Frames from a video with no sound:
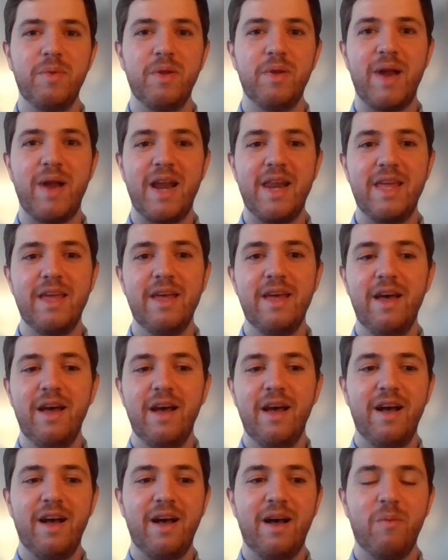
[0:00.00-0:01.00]
we'll be ready,
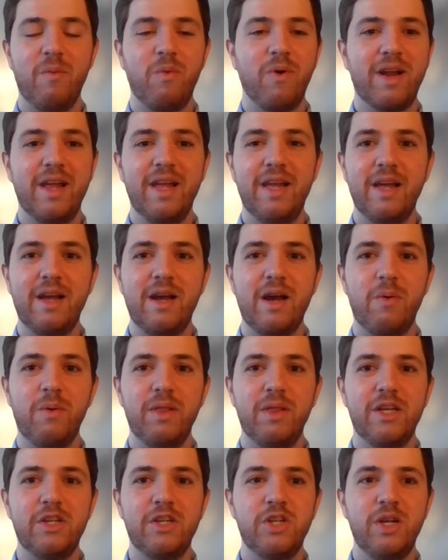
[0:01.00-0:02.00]
working in
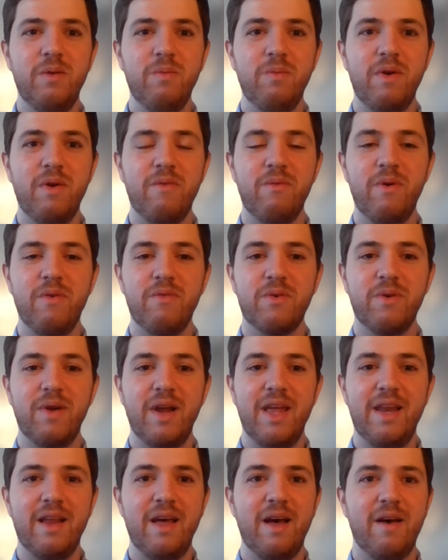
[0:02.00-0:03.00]
coalition with
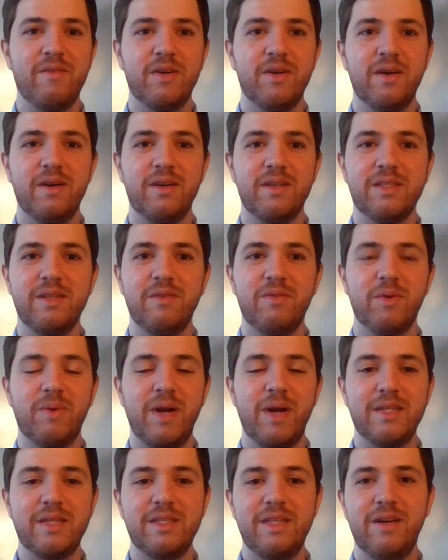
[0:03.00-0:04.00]
great other civil
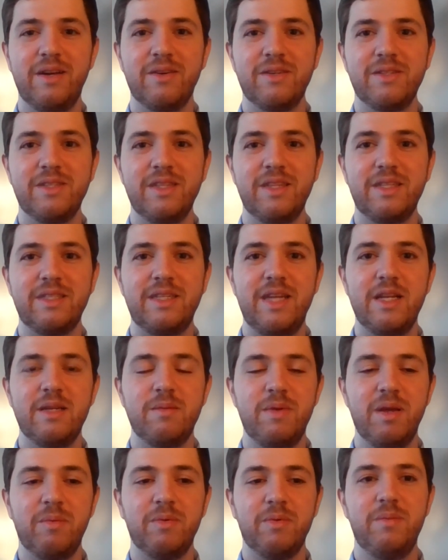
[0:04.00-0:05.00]
rights leaders in the state
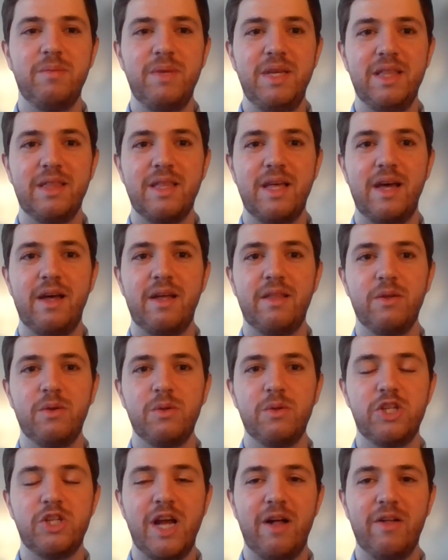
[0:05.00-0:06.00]
to be able to meet
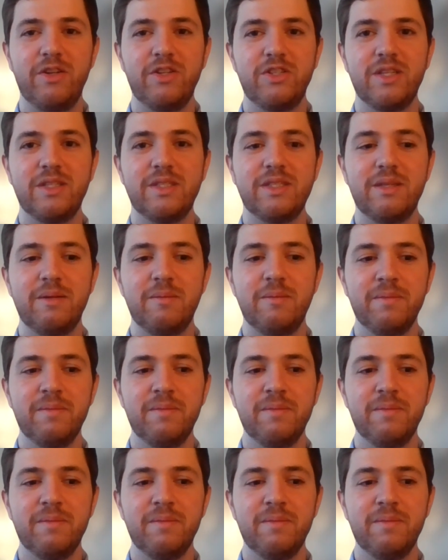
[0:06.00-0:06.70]
those challenges.